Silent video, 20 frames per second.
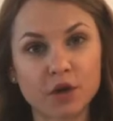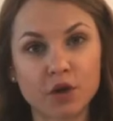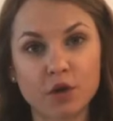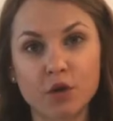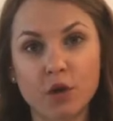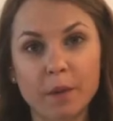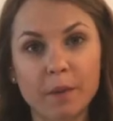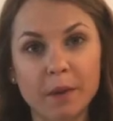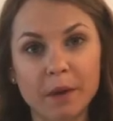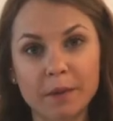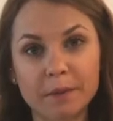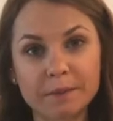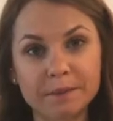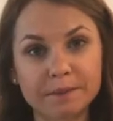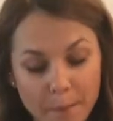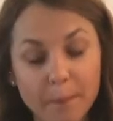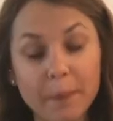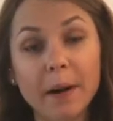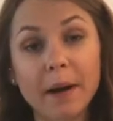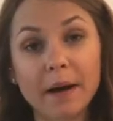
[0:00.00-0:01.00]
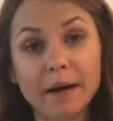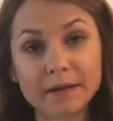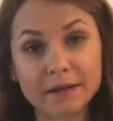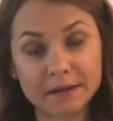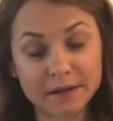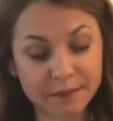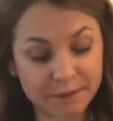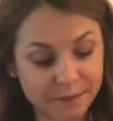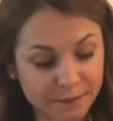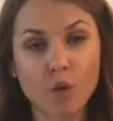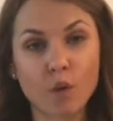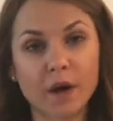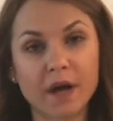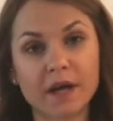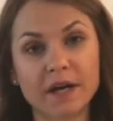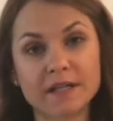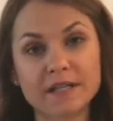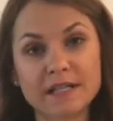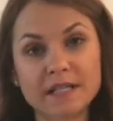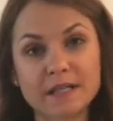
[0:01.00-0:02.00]
cucumber, but we're
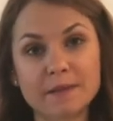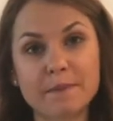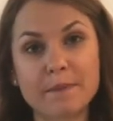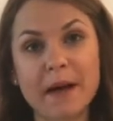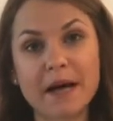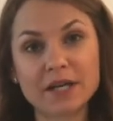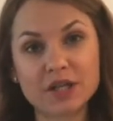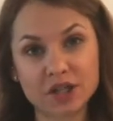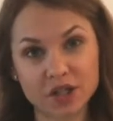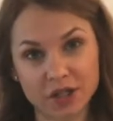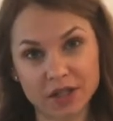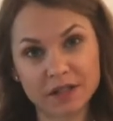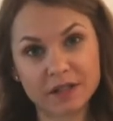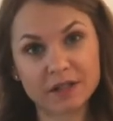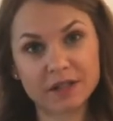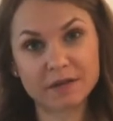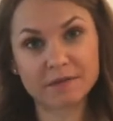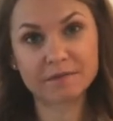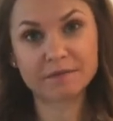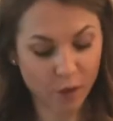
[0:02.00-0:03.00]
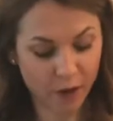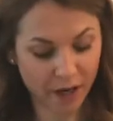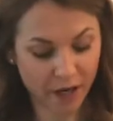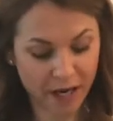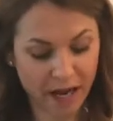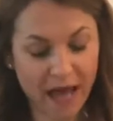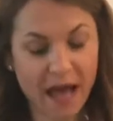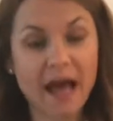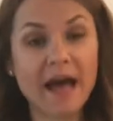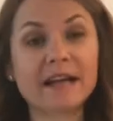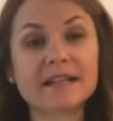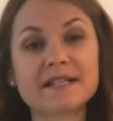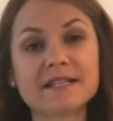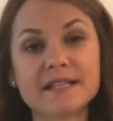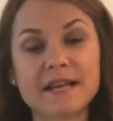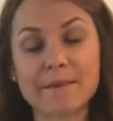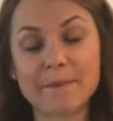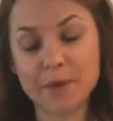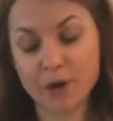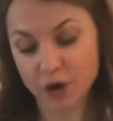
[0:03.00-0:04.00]
gonna smash it. We're gonna add
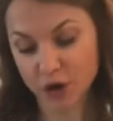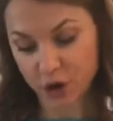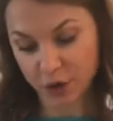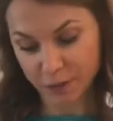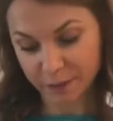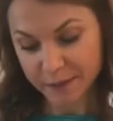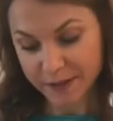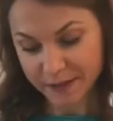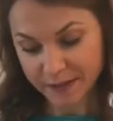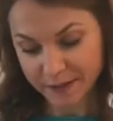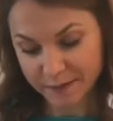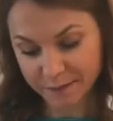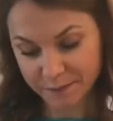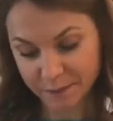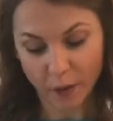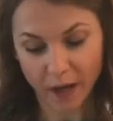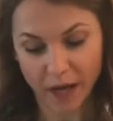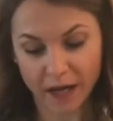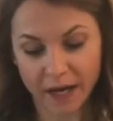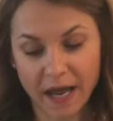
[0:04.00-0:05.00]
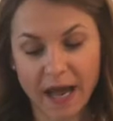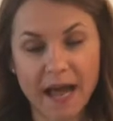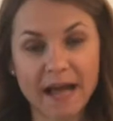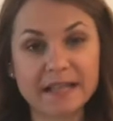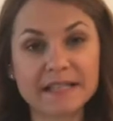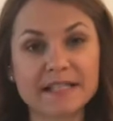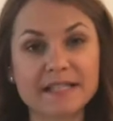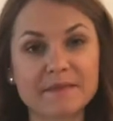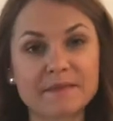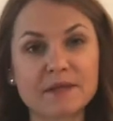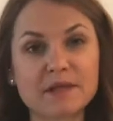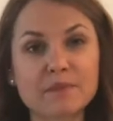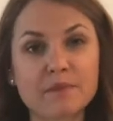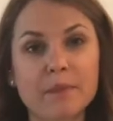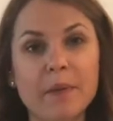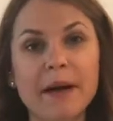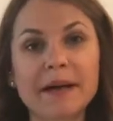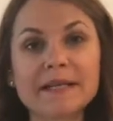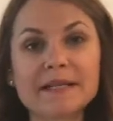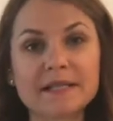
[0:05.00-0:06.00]
some herbs, we're gonna add some
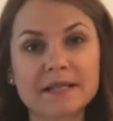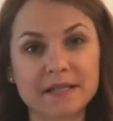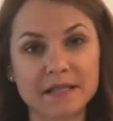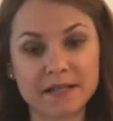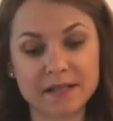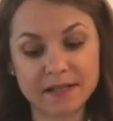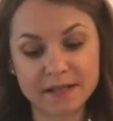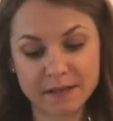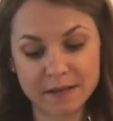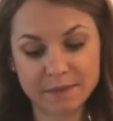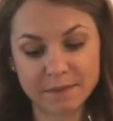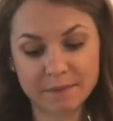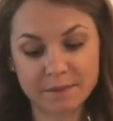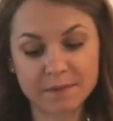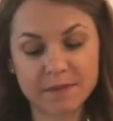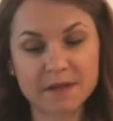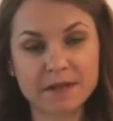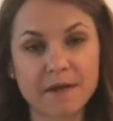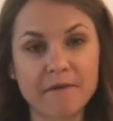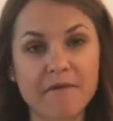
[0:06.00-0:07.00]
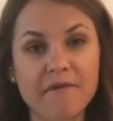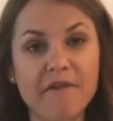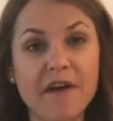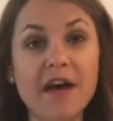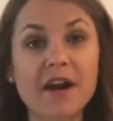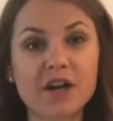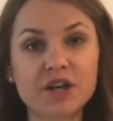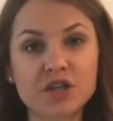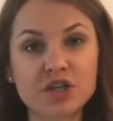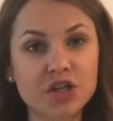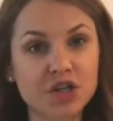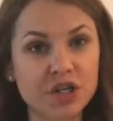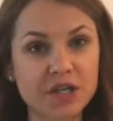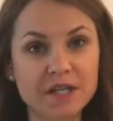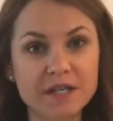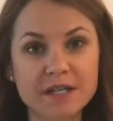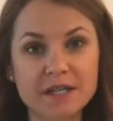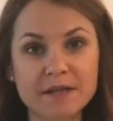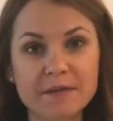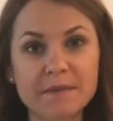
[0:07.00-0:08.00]
spices, some feta
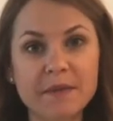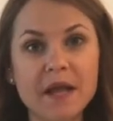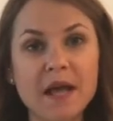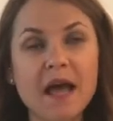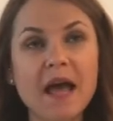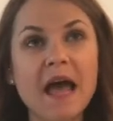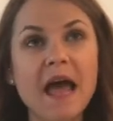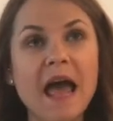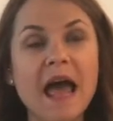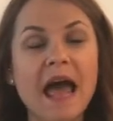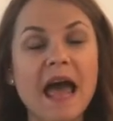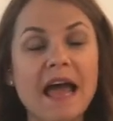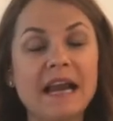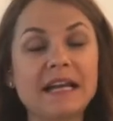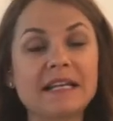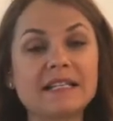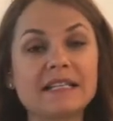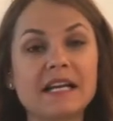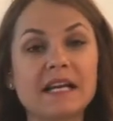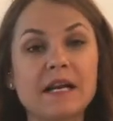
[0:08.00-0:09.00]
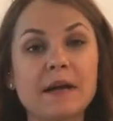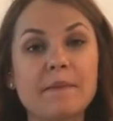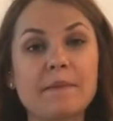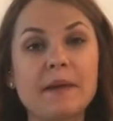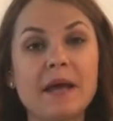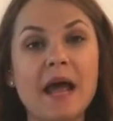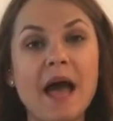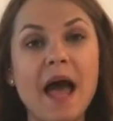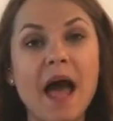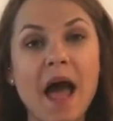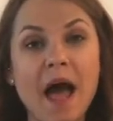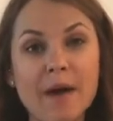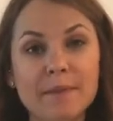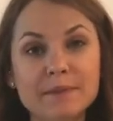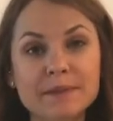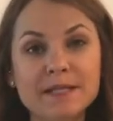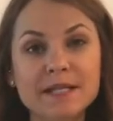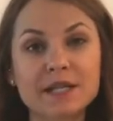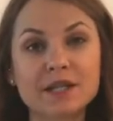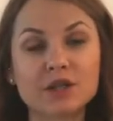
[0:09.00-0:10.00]
cheese, and it's gonna be
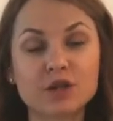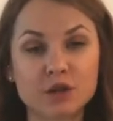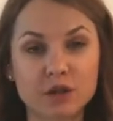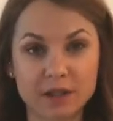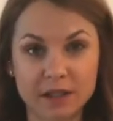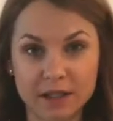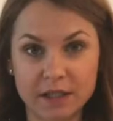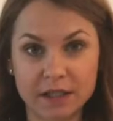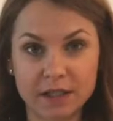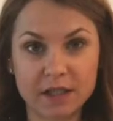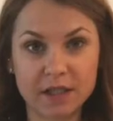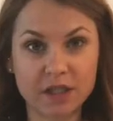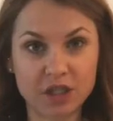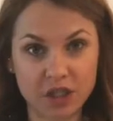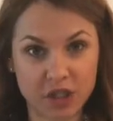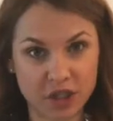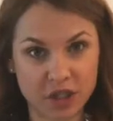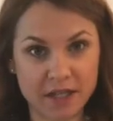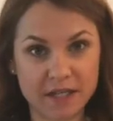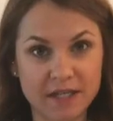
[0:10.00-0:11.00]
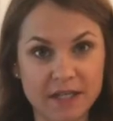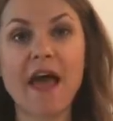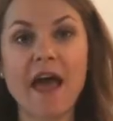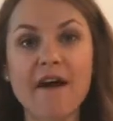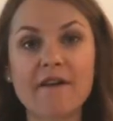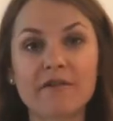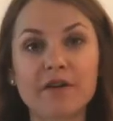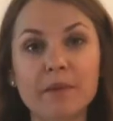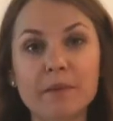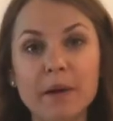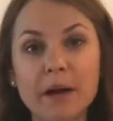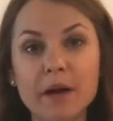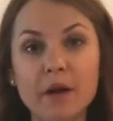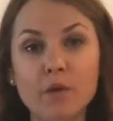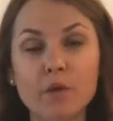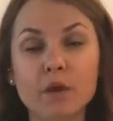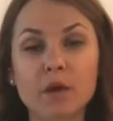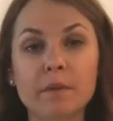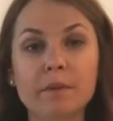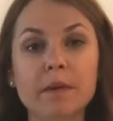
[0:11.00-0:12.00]
absolutely delicious. Everybody
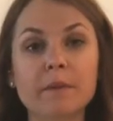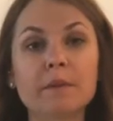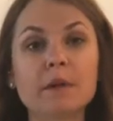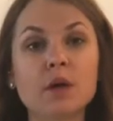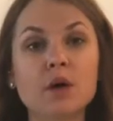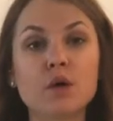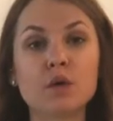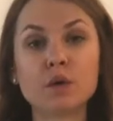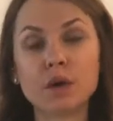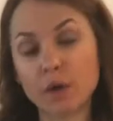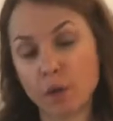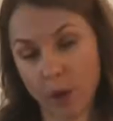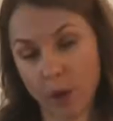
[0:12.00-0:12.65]
will be blown